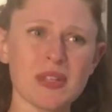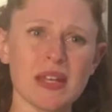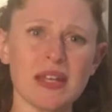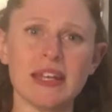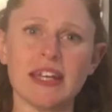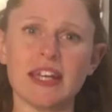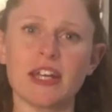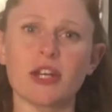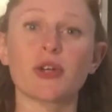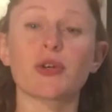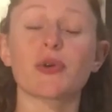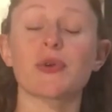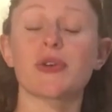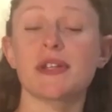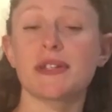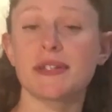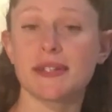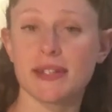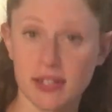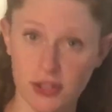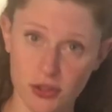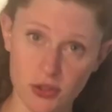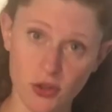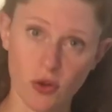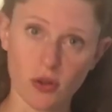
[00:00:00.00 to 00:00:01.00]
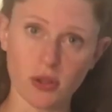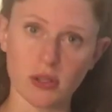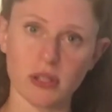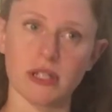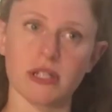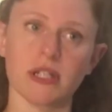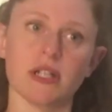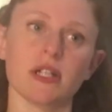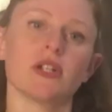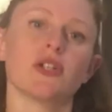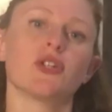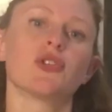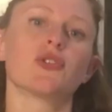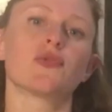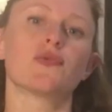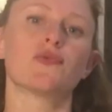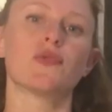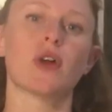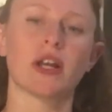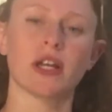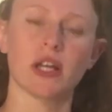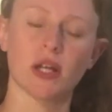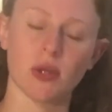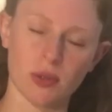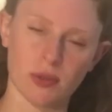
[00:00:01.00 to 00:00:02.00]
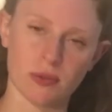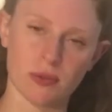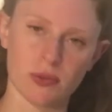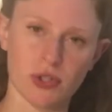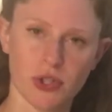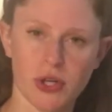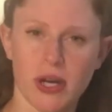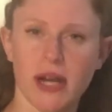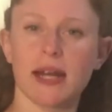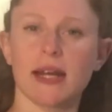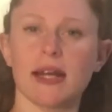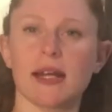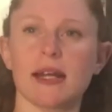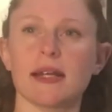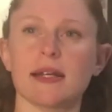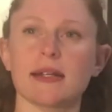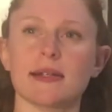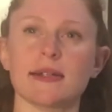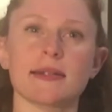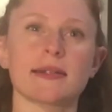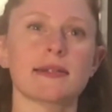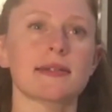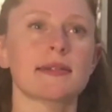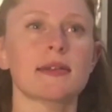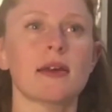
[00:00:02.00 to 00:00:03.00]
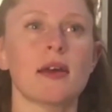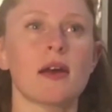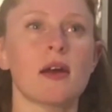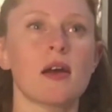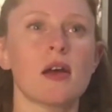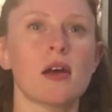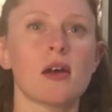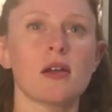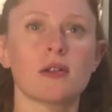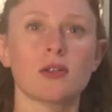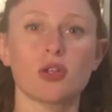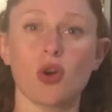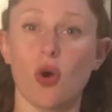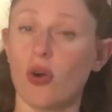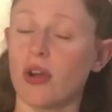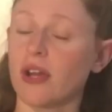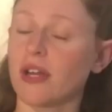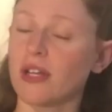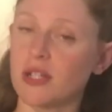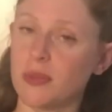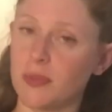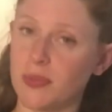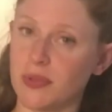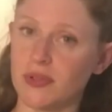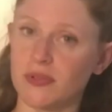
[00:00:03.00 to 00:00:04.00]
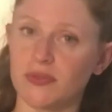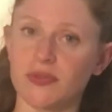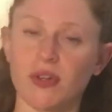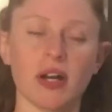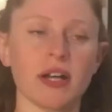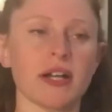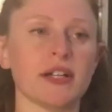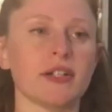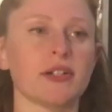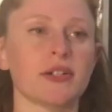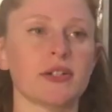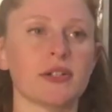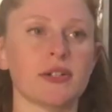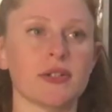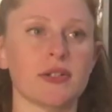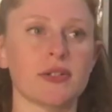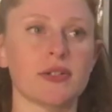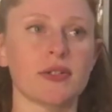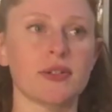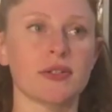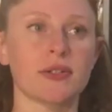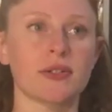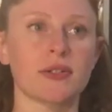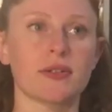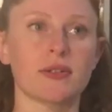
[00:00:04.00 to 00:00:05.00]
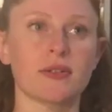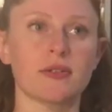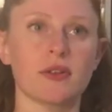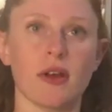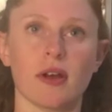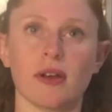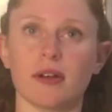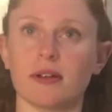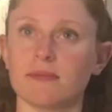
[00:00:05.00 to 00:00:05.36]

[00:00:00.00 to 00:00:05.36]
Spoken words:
increasing knowledge, running trainings, talking to providers,